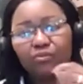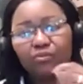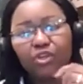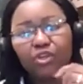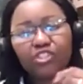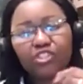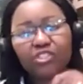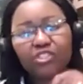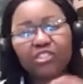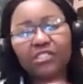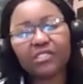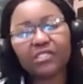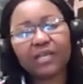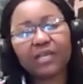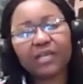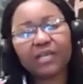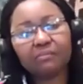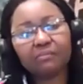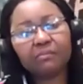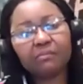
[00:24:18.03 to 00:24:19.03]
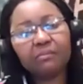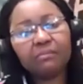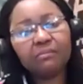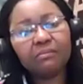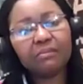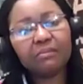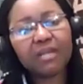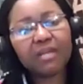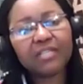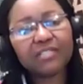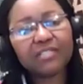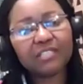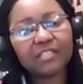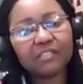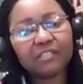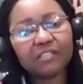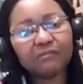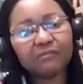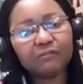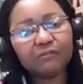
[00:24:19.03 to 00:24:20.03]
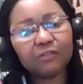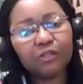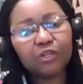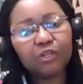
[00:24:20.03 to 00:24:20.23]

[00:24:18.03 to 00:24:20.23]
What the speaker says: watching the time myself.